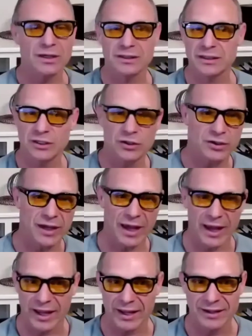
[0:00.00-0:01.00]
in the
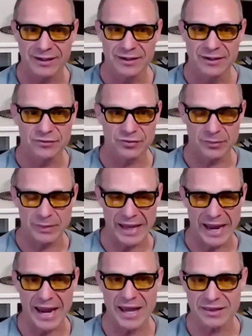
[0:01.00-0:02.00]
uk from
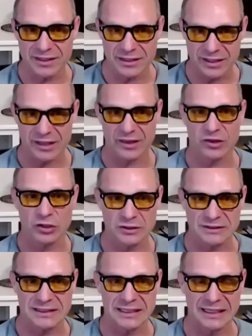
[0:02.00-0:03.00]
the 8th to the
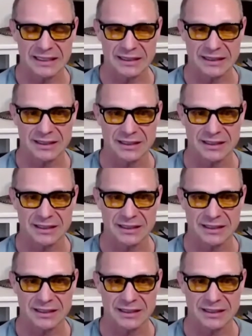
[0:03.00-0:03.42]
13th